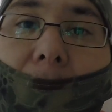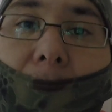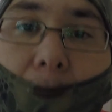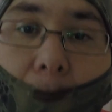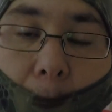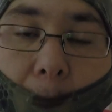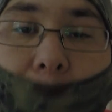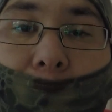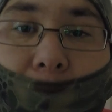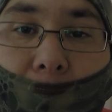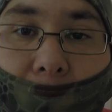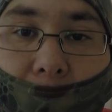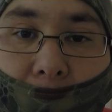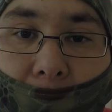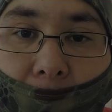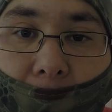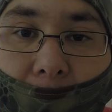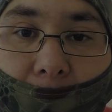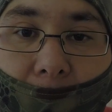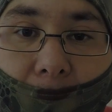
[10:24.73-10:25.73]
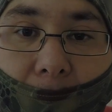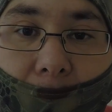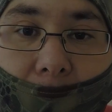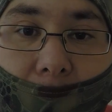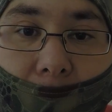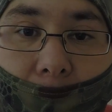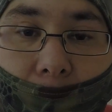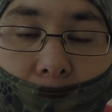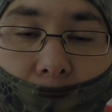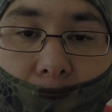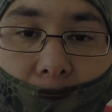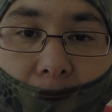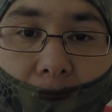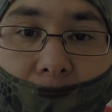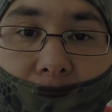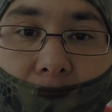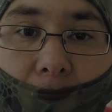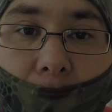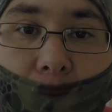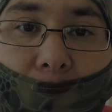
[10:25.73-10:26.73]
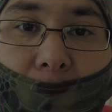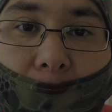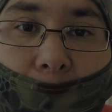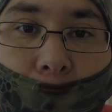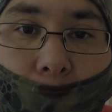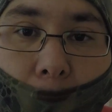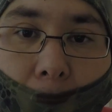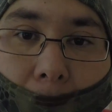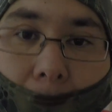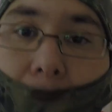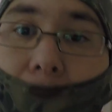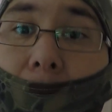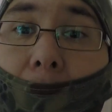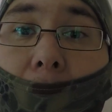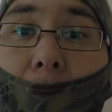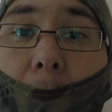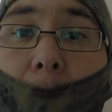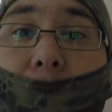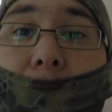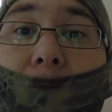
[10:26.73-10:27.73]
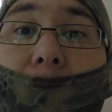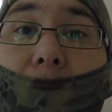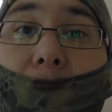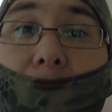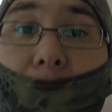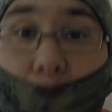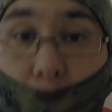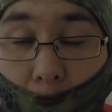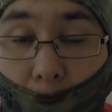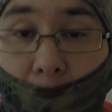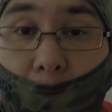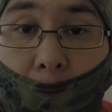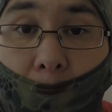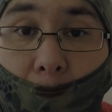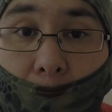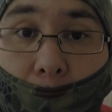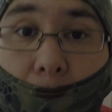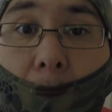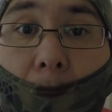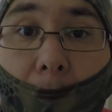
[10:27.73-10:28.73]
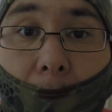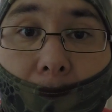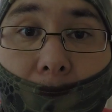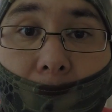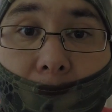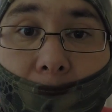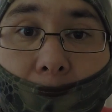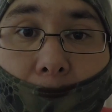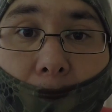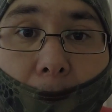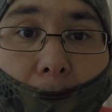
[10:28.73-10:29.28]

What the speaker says: I hope you enjoy the key fobs, and I hope to see them on your bikes.